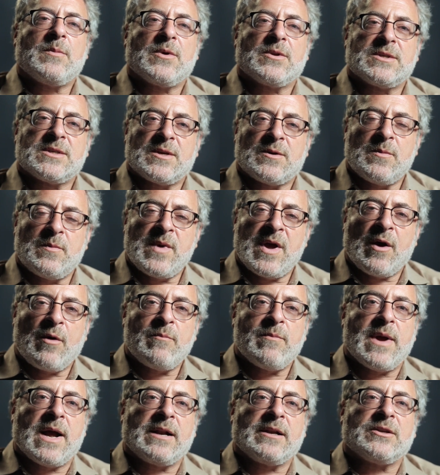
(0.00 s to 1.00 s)
but
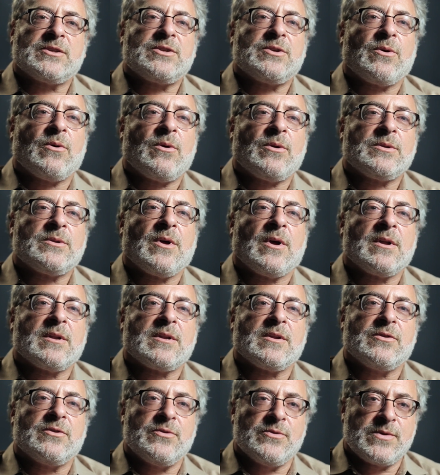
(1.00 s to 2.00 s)
somehow managed to hold
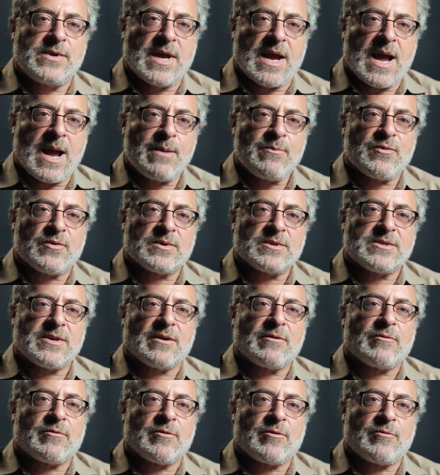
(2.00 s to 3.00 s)
on to two cameras
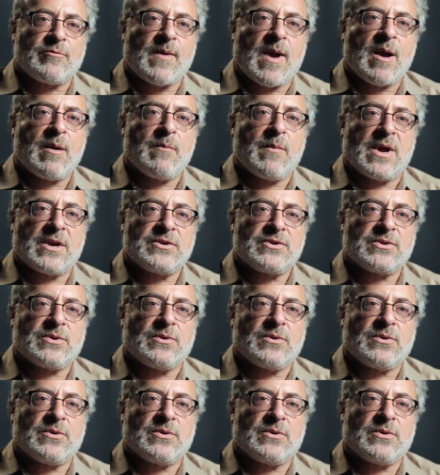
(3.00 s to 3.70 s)
that were around my